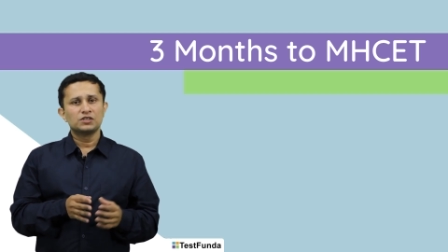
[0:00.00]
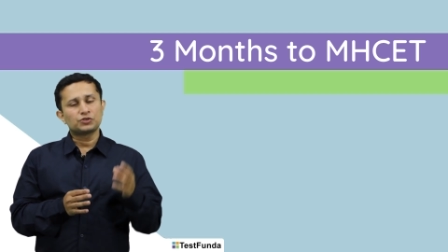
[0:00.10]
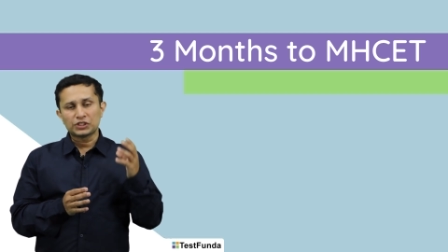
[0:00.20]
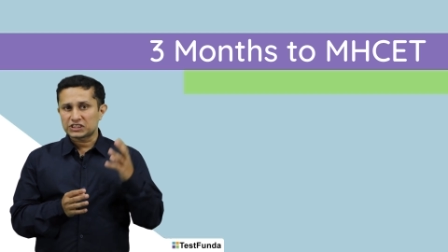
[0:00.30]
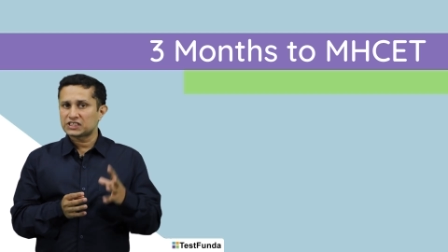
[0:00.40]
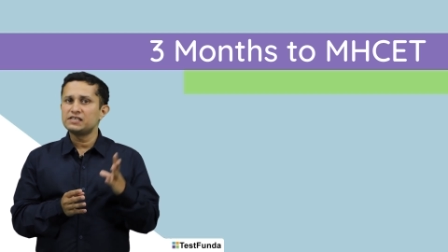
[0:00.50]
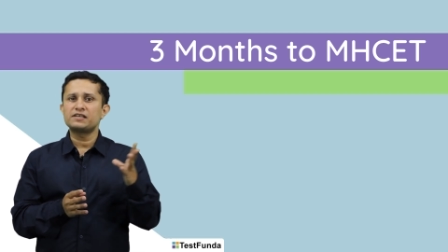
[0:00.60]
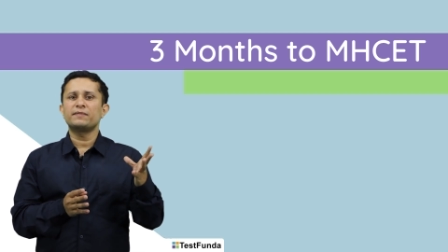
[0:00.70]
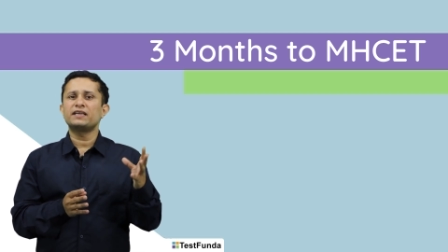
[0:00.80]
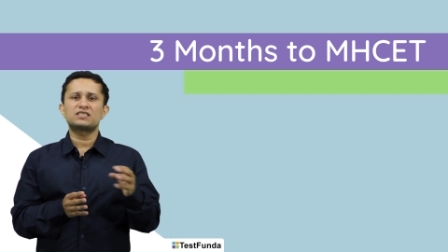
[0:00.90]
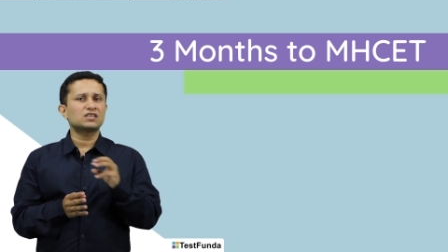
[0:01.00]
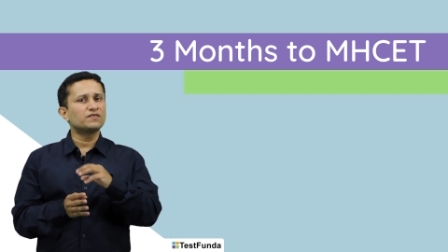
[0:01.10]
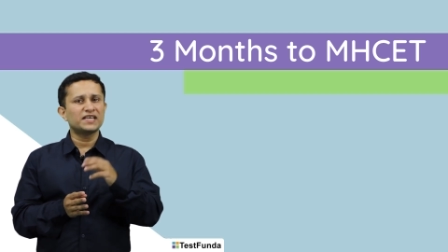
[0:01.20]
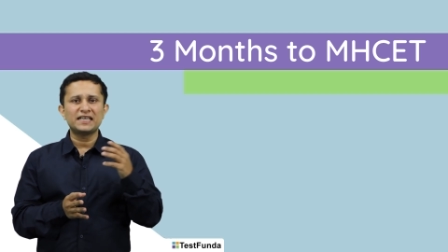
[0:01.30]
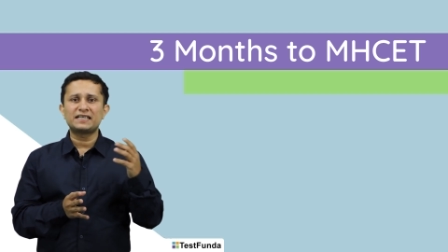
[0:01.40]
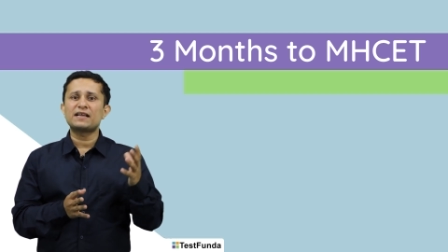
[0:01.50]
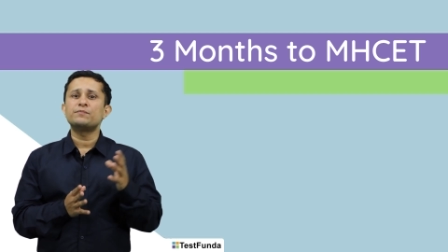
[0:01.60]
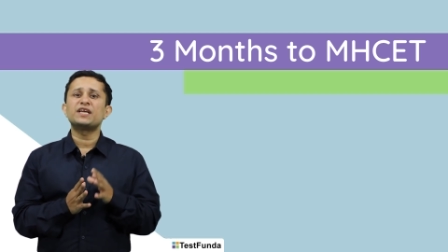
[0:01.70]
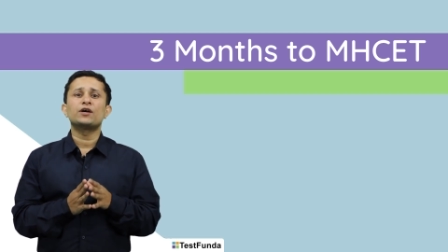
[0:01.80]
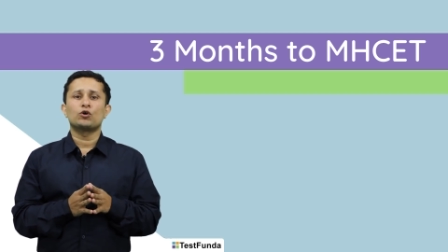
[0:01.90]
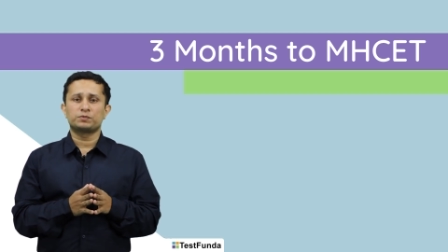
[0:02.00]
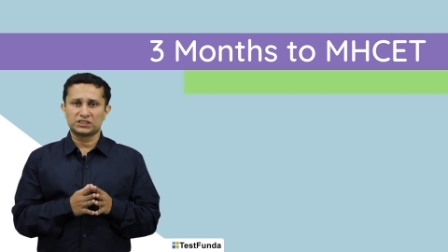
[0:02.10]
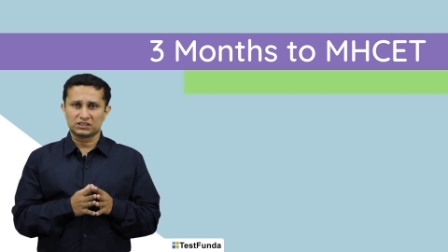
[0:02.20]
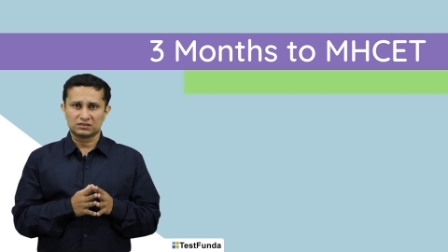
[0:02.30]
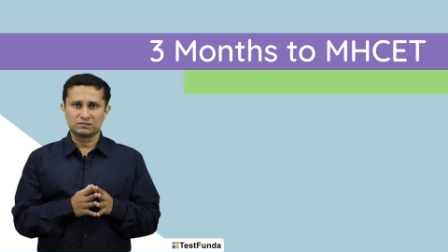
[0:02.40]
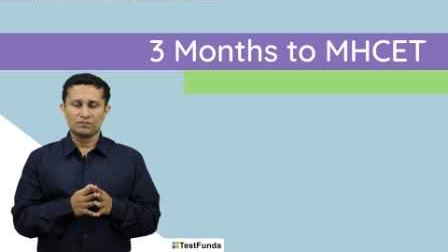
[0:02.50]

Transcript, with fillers: so it still remains a very tempting option.